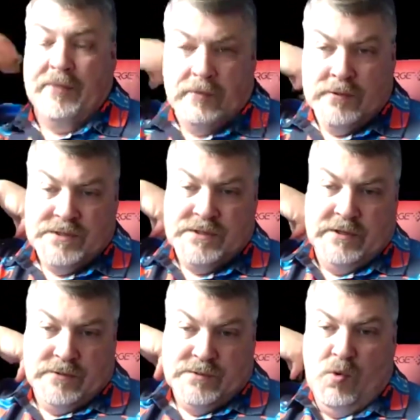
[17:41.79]
It
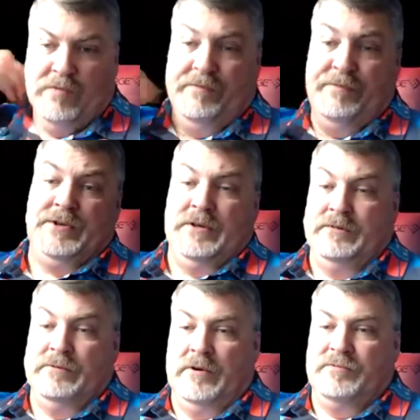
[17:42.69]
was more of a vision
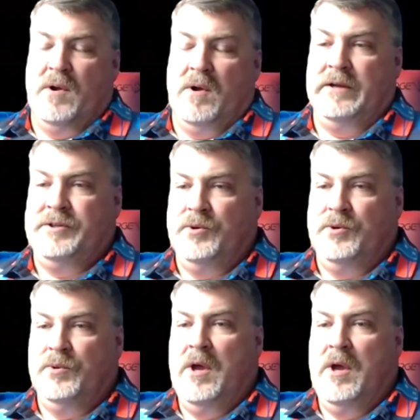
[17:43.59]
of trying to